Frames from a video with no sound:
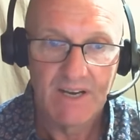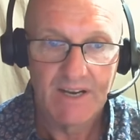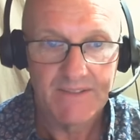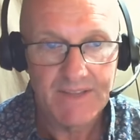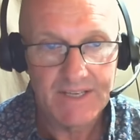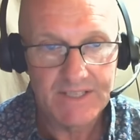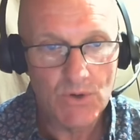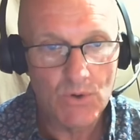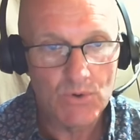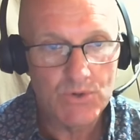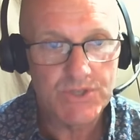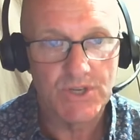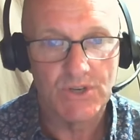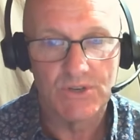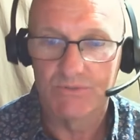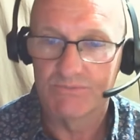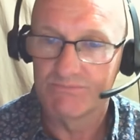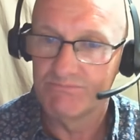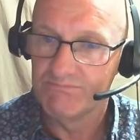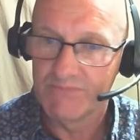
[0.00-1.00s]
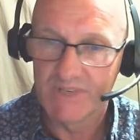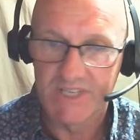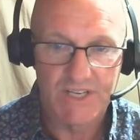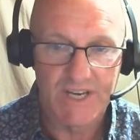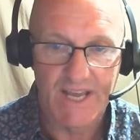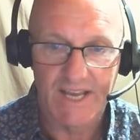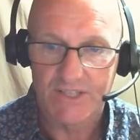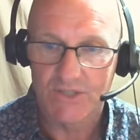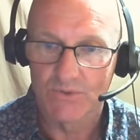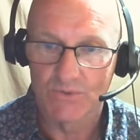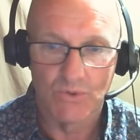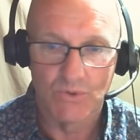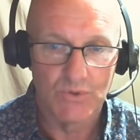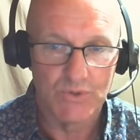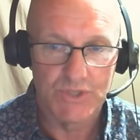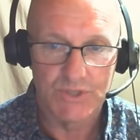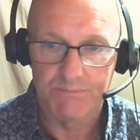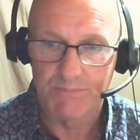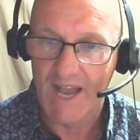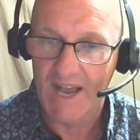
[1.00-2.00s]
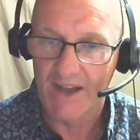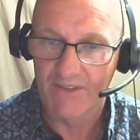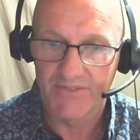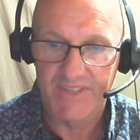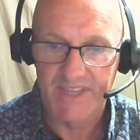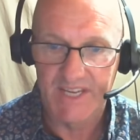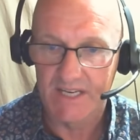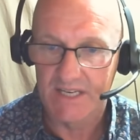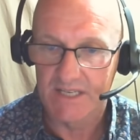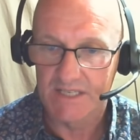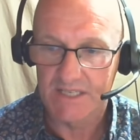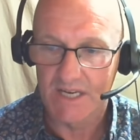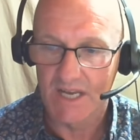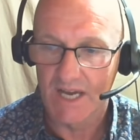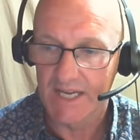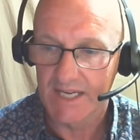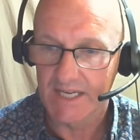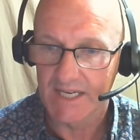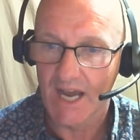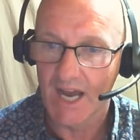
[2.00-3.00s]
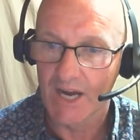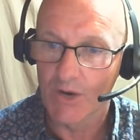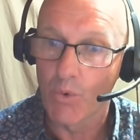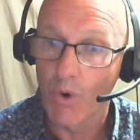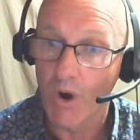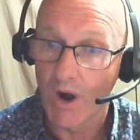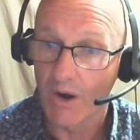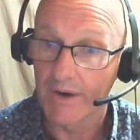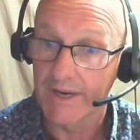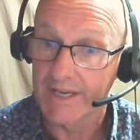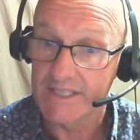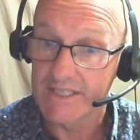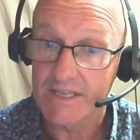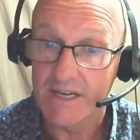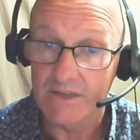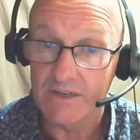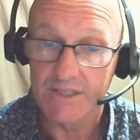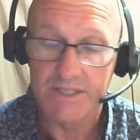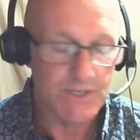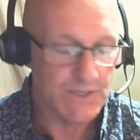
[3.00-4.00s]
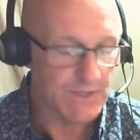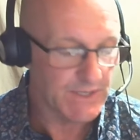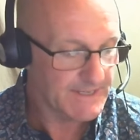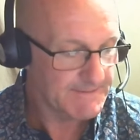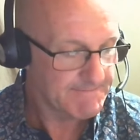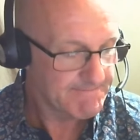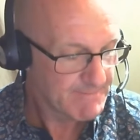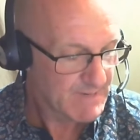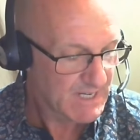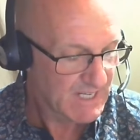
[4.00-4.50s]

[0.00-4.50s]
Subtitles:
There's also international laws about things like acquiring territory.